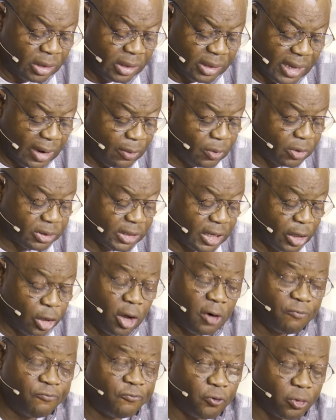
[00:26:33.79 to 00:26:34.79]
That was an
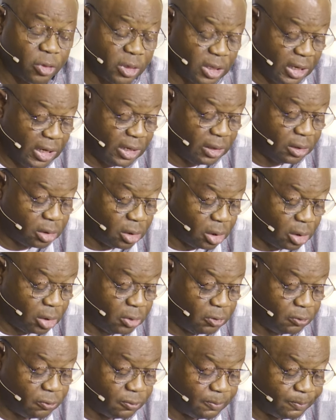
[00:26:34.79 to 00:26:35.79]
awful thing to
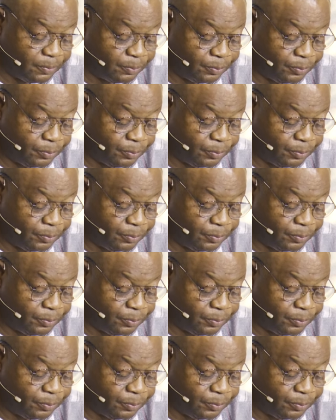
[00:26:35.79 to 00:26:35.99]
do.